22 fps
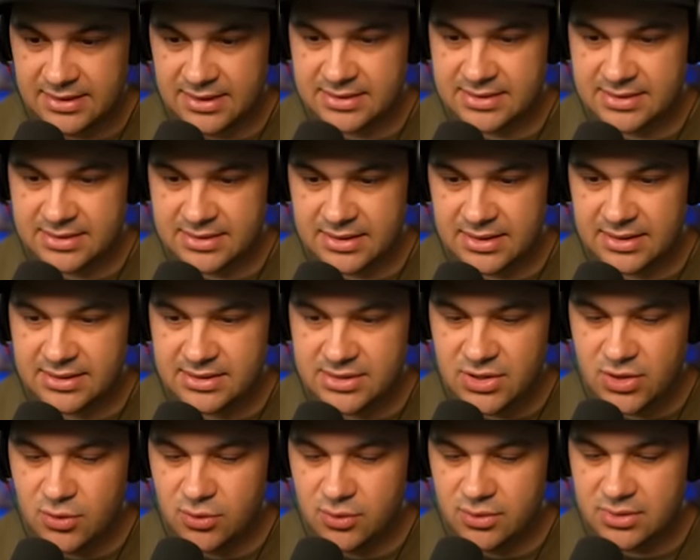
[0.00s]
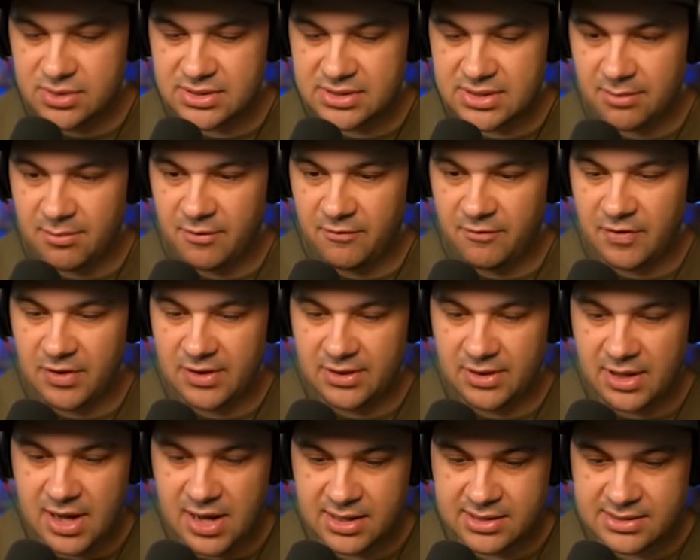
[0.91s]
Let's use some of the
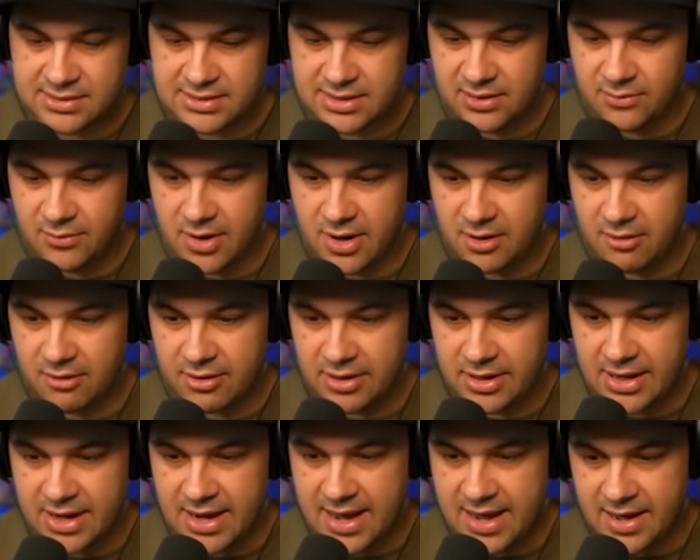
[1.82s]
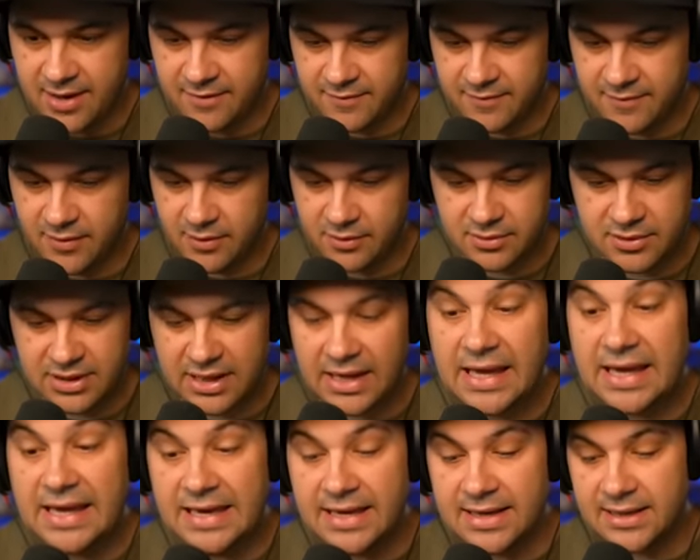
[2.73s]
locks that we already have, or the
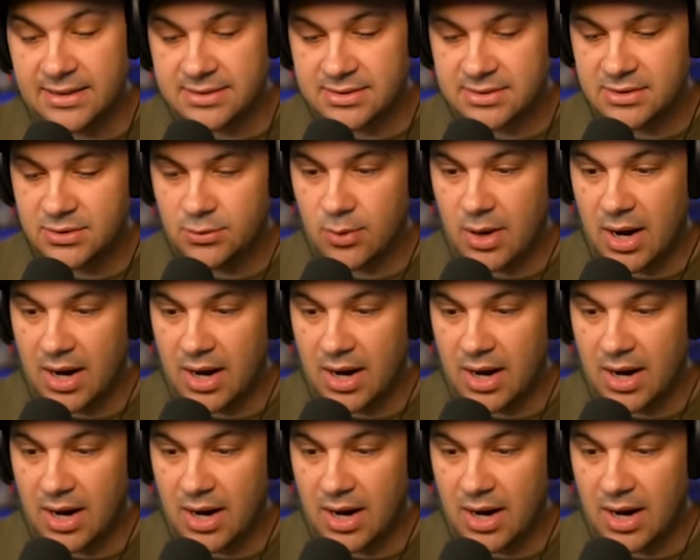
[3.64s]
keys to